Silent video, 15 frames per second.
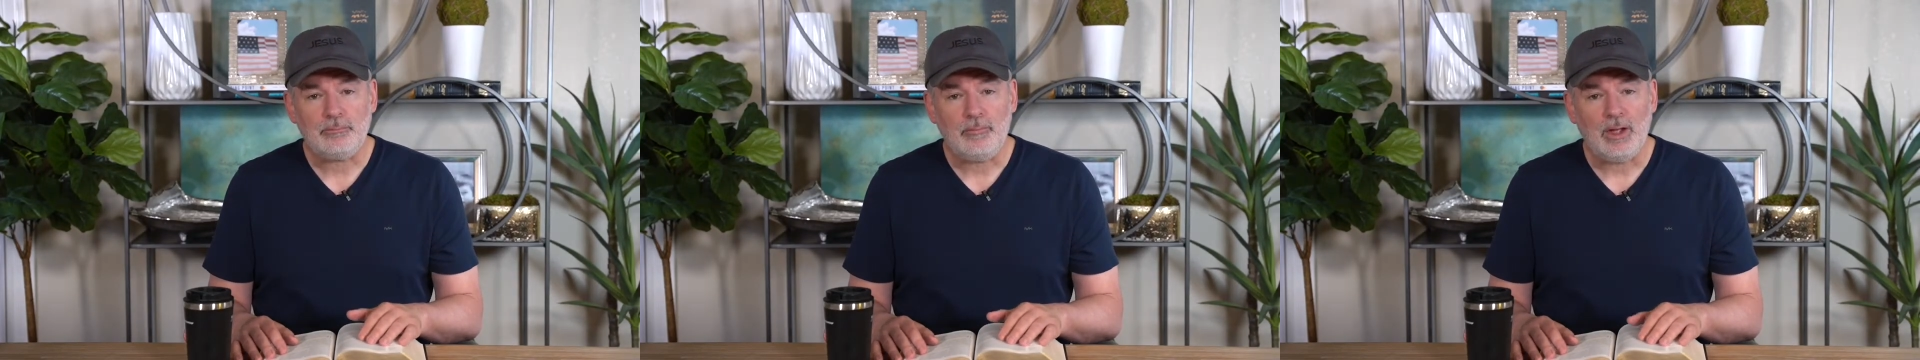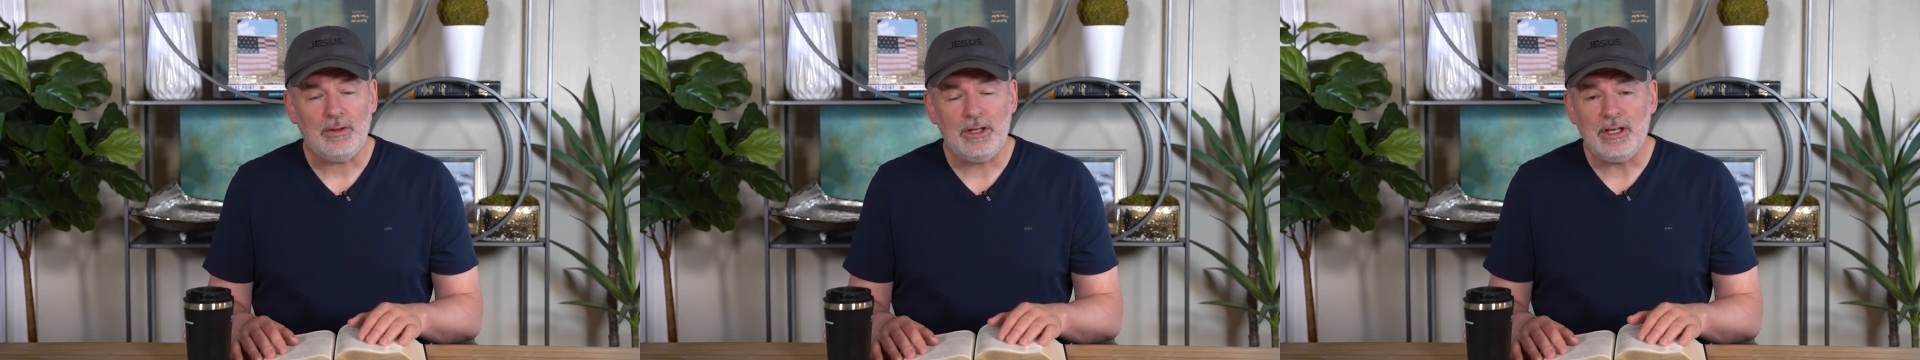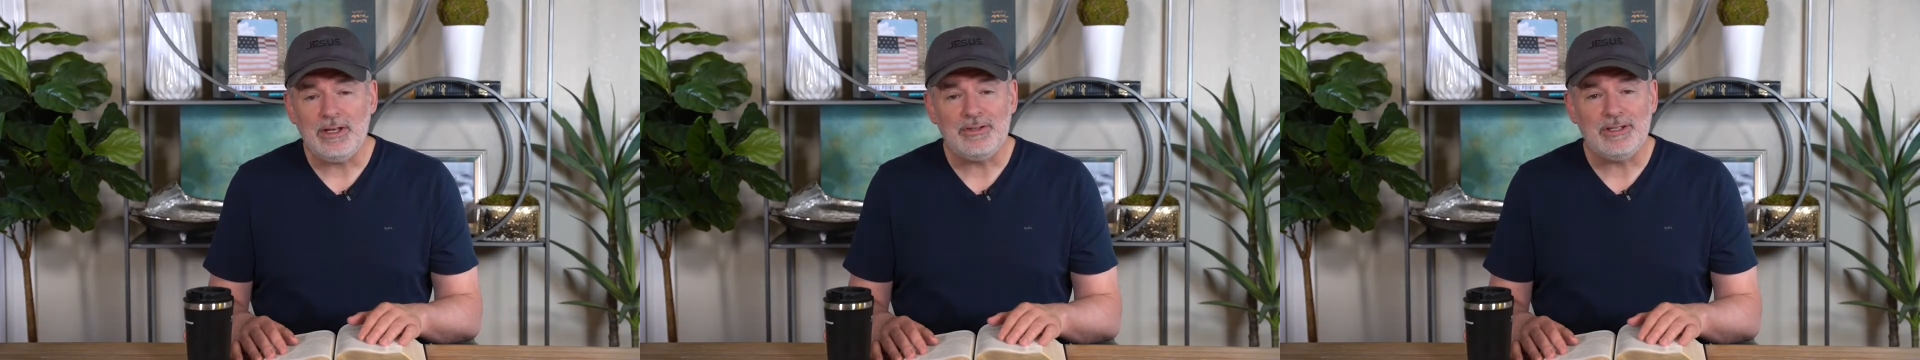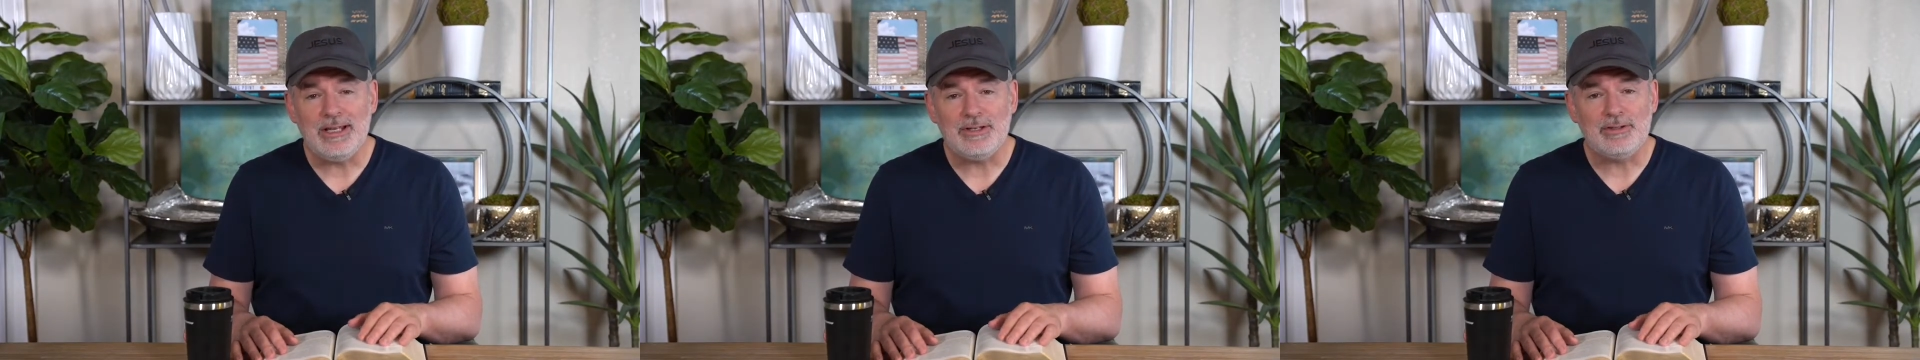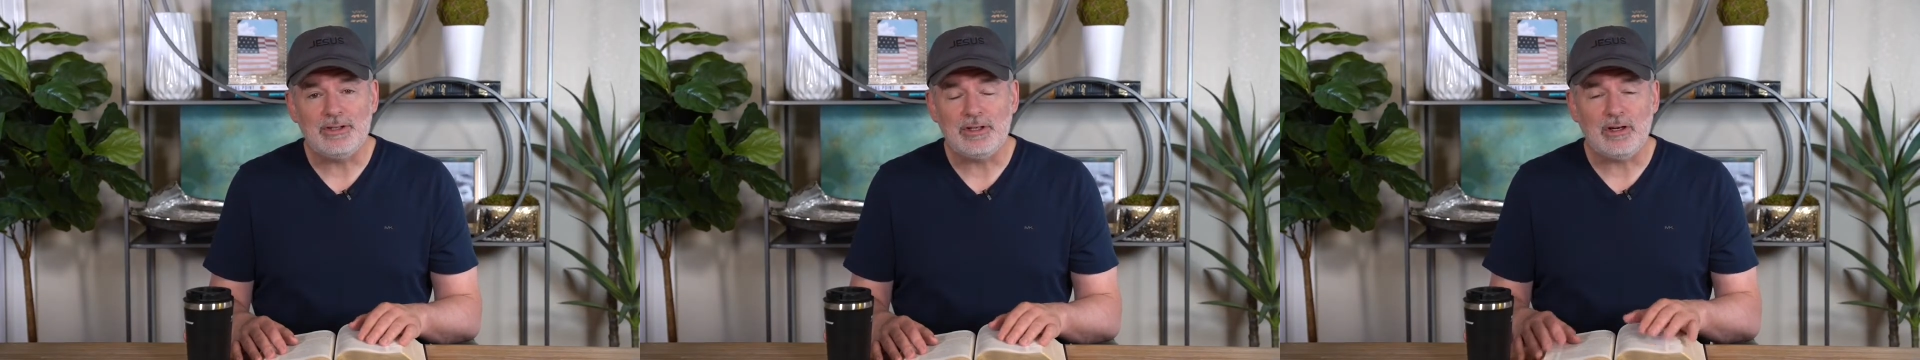that doesn't
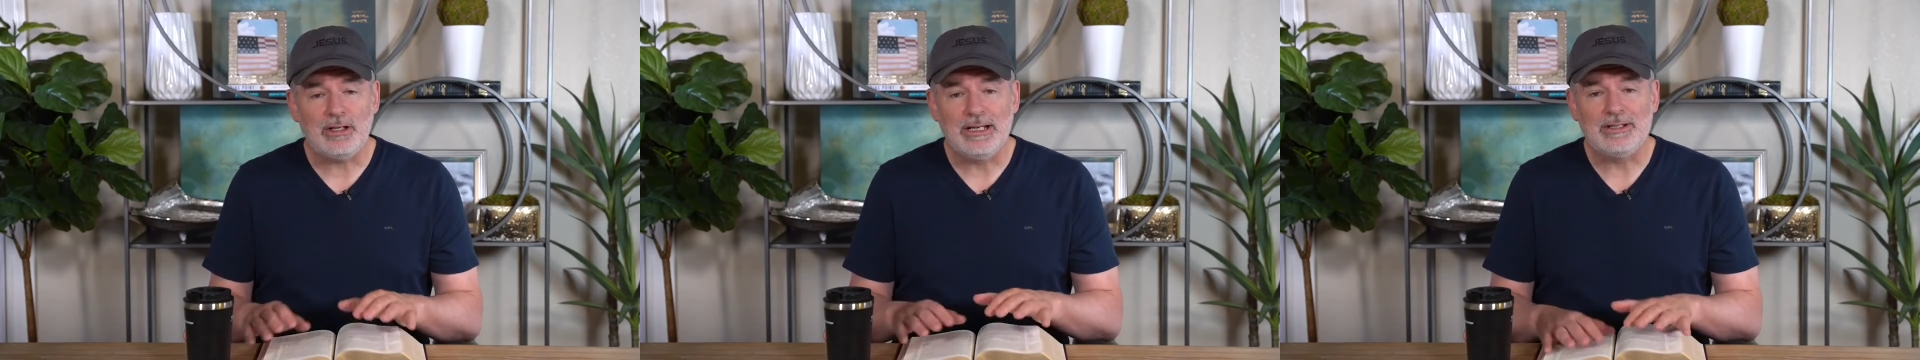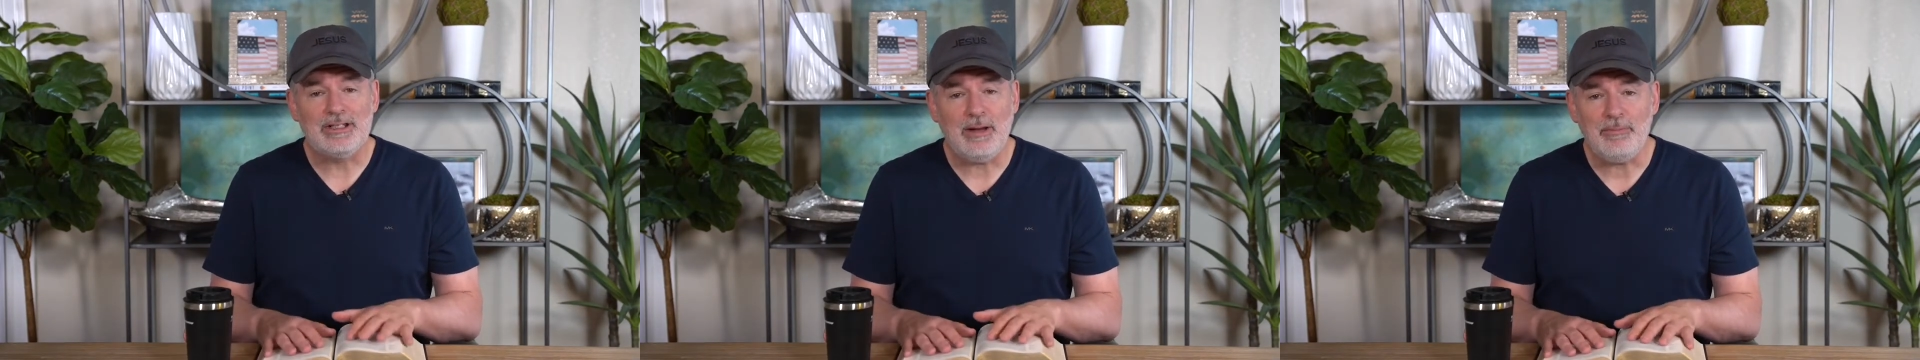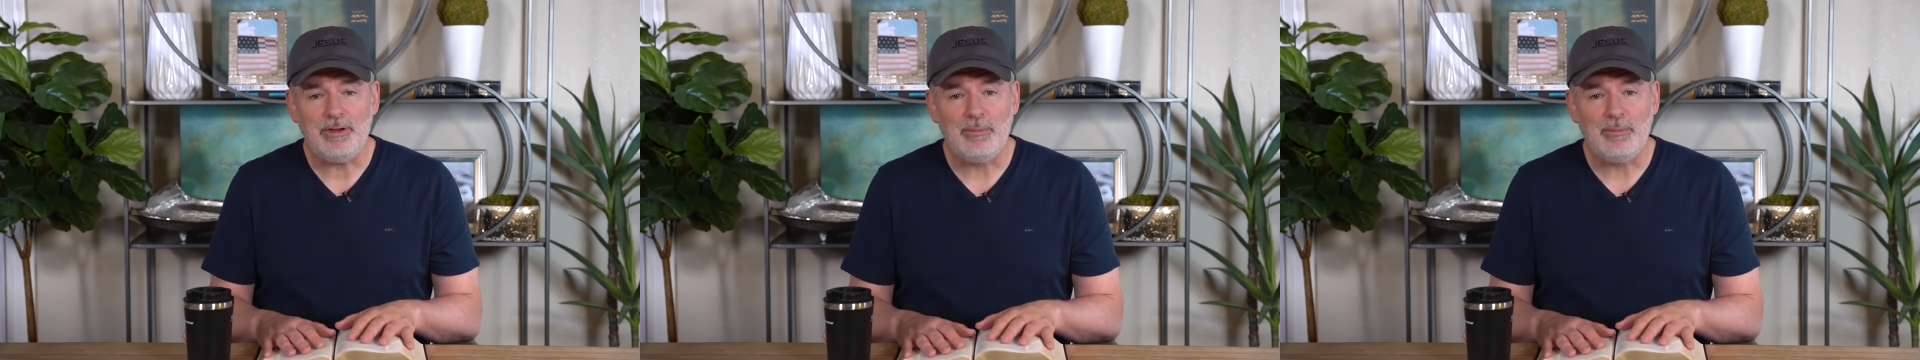necessarily accept the